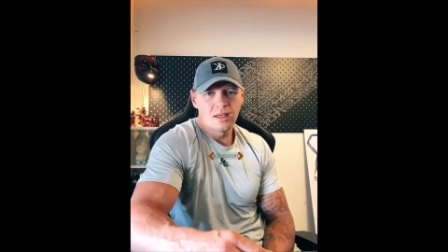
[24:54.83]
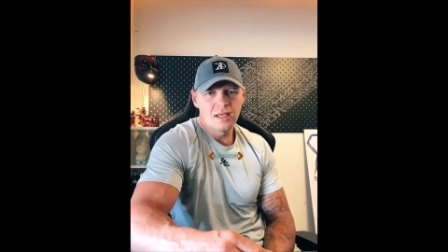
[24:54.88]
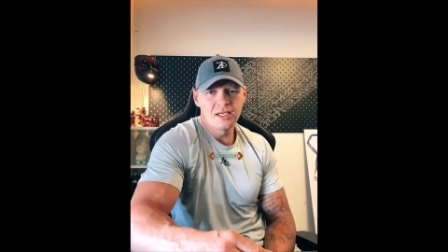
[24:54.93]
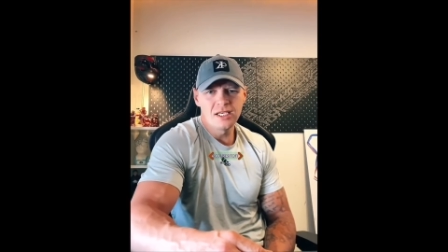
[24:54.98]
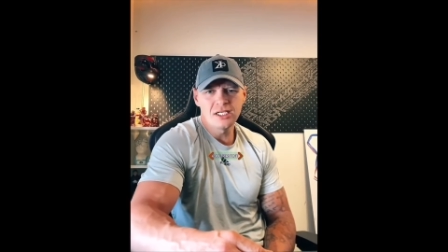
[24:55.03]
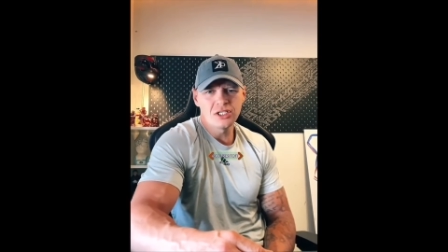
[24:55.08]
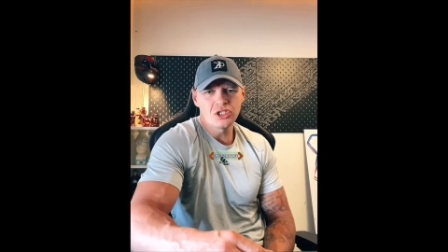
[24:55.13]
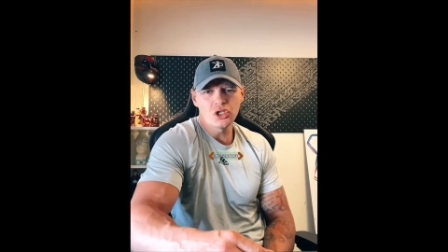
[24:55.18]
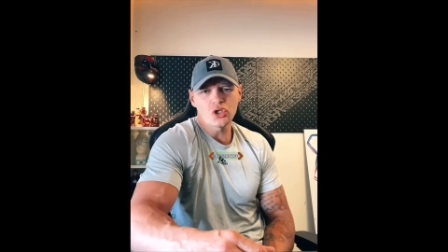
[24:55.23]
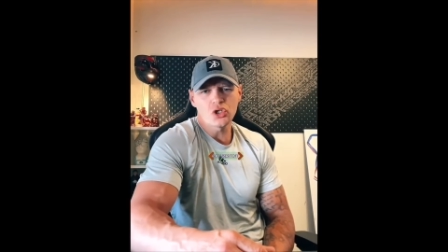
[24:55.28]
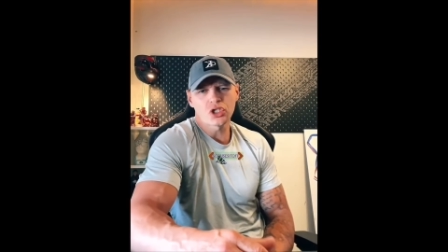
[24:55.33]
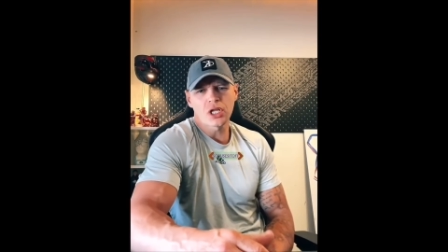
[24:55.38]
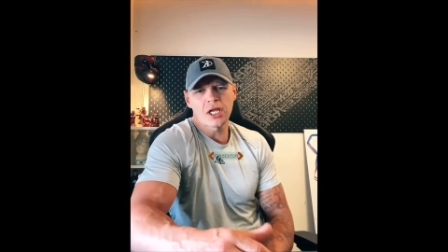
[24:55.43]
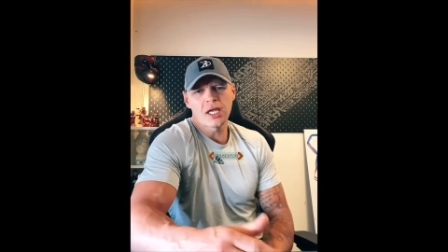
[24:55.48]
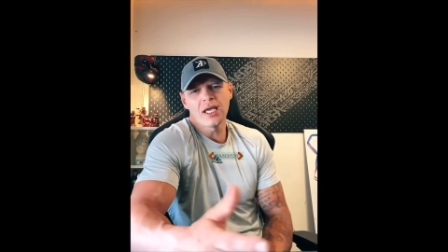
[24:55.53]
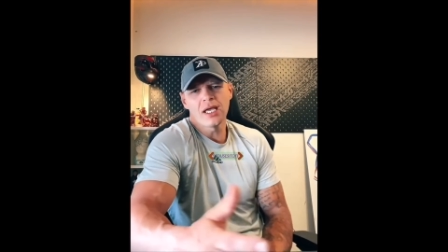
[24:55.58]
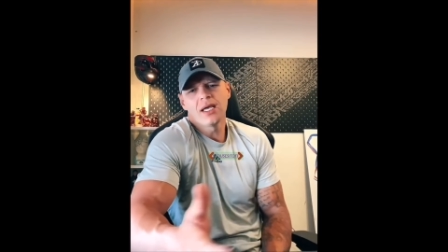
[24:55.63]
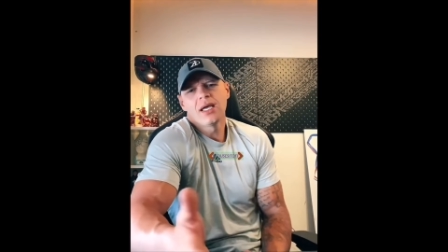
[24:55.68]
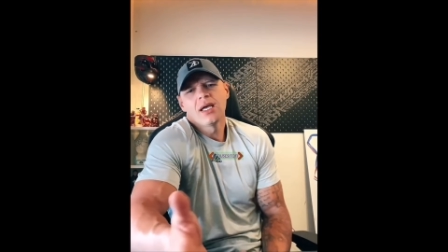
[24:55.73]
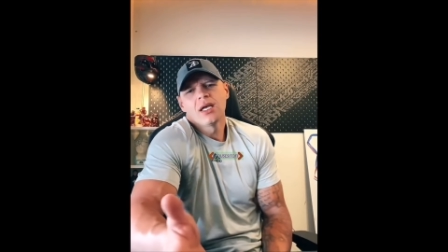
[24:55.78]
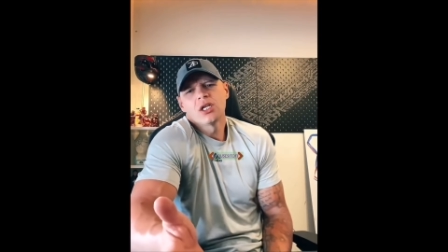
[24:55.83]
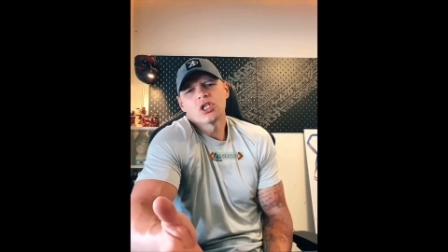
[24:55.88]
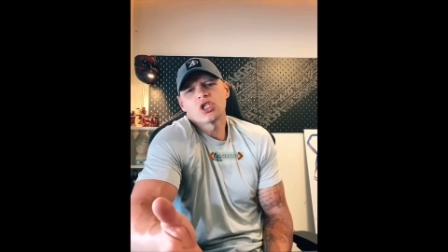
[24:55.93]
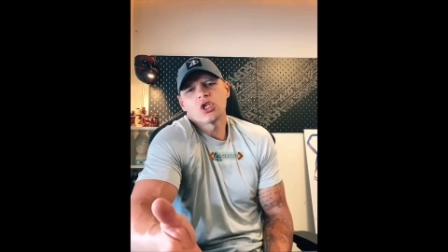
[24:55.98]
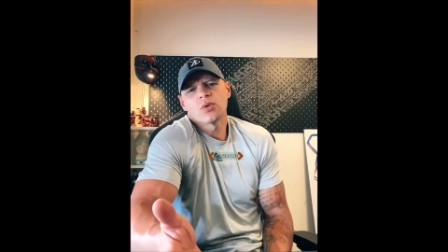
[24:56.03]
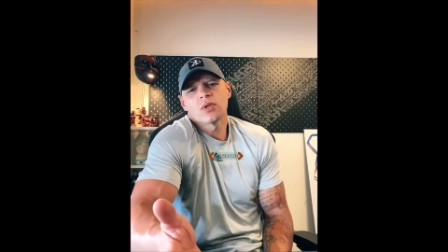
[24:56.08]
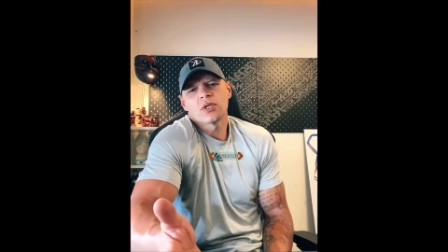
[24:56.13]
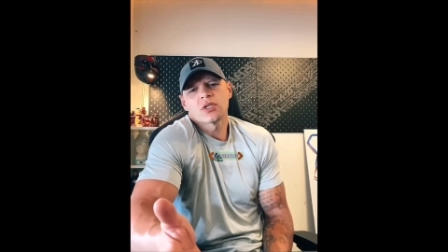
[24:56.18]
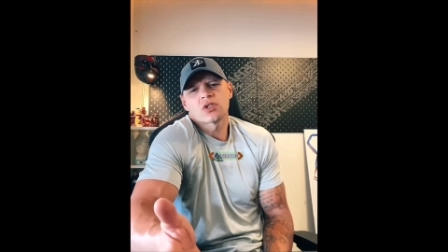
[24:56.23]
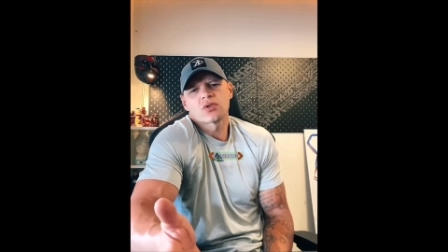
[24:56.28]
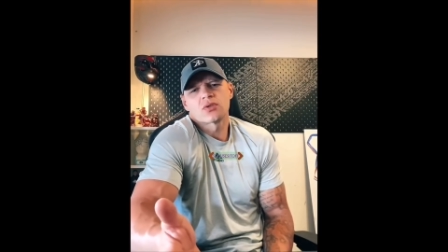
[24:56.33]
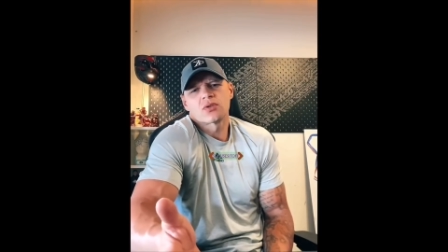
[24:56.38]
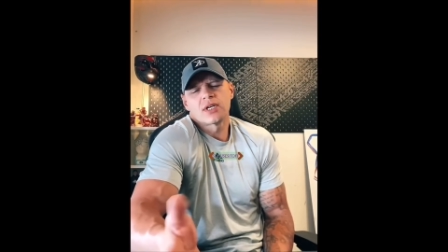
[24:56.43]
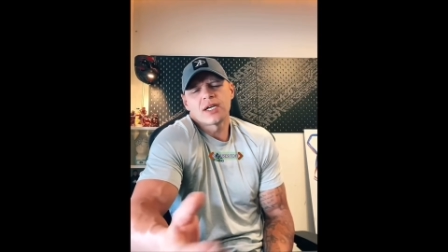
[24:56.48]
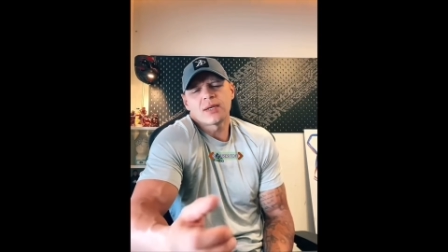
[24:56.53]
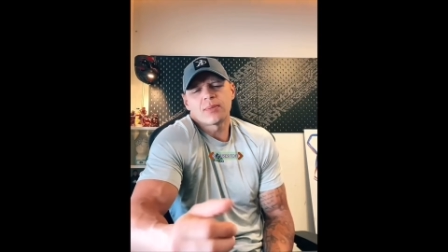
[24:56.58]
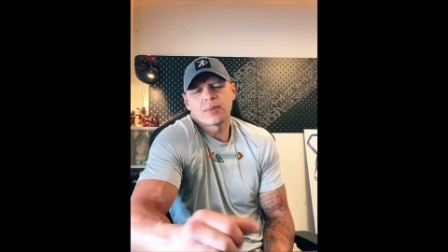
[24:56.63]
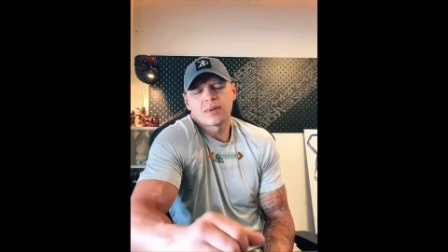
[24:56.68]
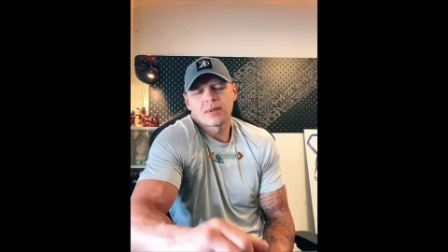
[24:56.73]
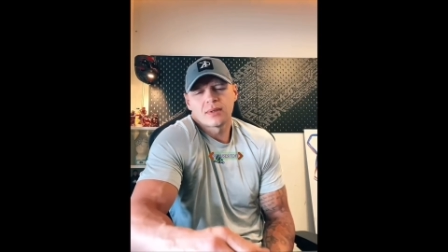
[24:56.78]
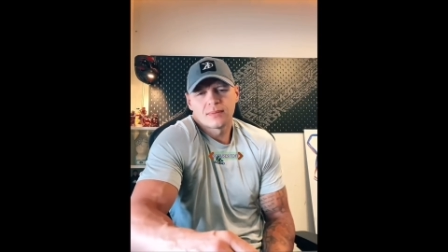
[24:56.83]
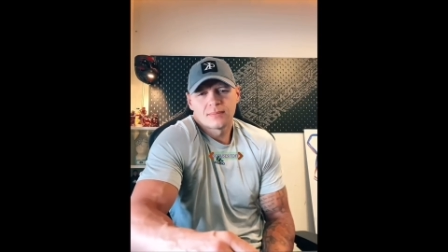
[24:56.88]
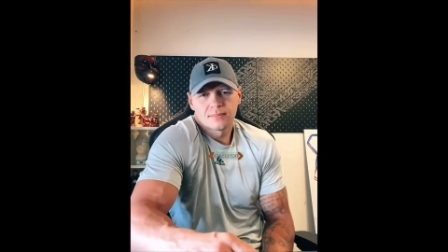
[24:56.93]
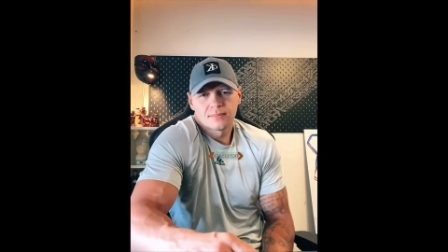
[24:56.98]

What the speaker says: He's just there doing his rip.